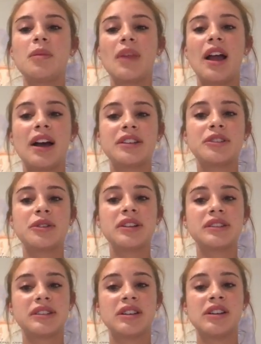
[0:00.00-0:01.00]
As you can
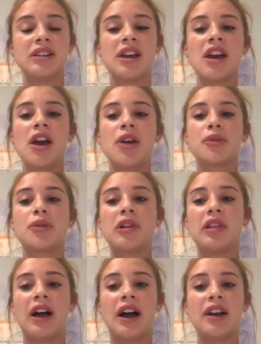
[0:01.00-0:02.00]
see, we
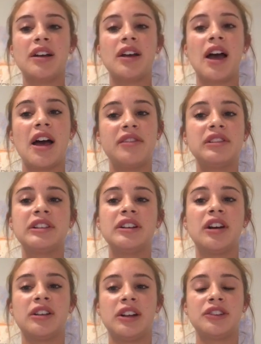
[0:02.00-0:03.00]
rely heavily
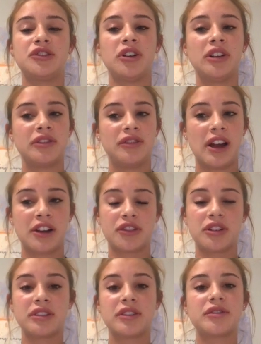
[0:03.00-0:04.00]
on hydraulic
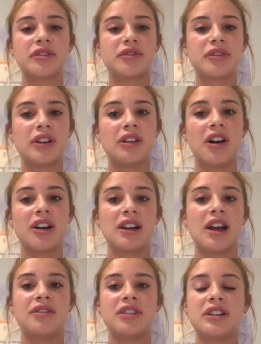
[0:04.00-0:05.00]
fracturing to fulfill our
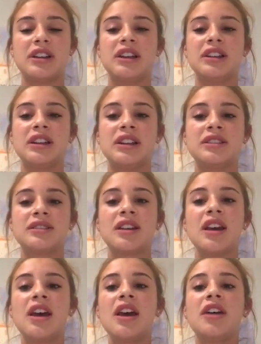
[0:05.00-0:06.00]
everyday needs,
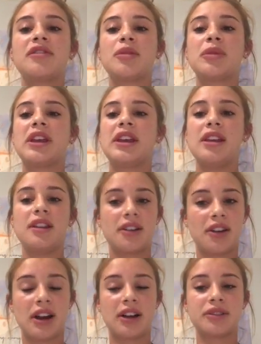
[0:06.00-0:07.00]
from the heat in
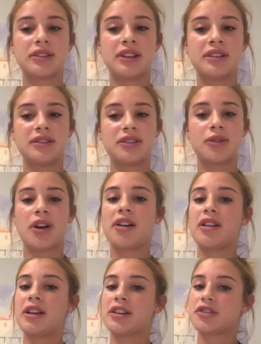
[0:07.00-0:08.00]
our houses to our
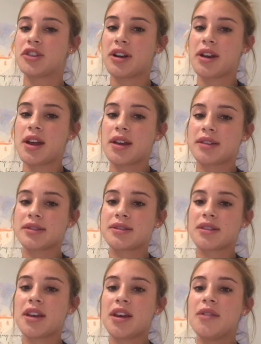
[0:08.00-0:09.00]
electronics
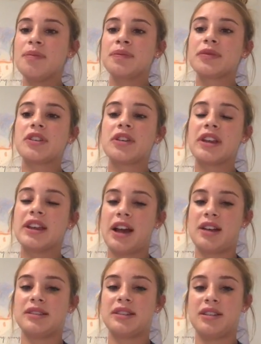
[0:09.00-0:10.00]
to the
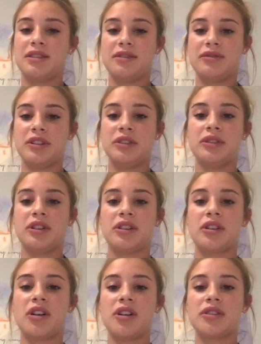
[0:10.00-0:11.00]
gasoline that fills our
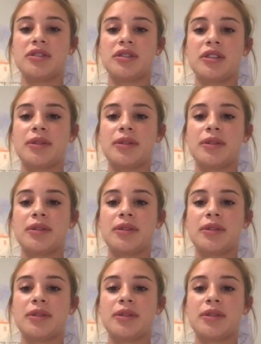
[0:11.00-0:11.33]
cars.